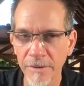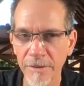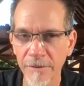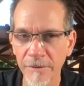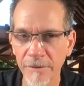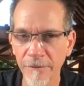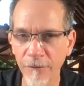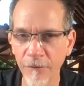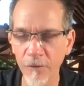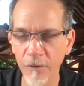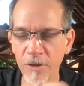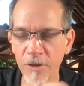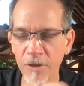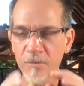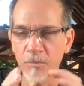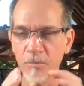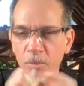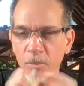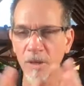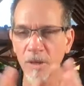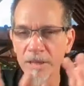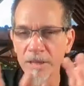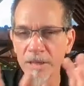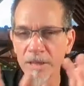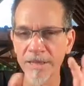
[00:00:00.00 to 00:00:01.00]
the food is
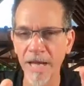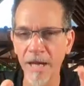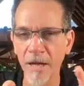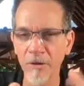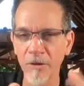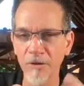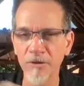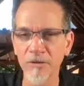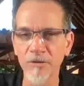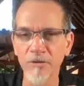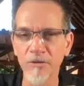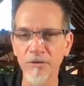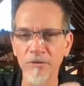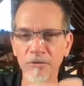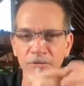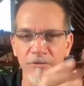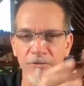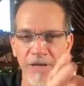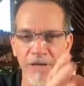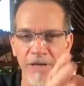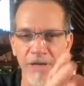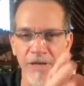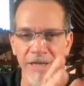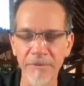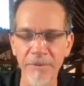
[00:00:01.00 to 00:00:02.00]
broken down to
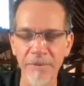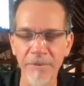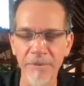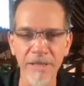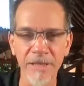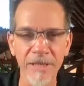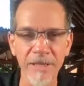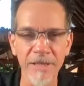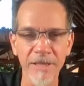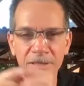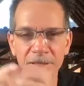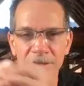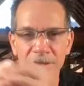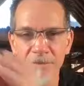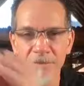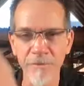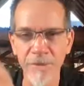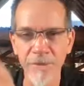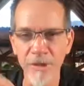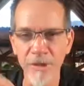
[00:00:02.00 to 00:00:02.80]
vitamins,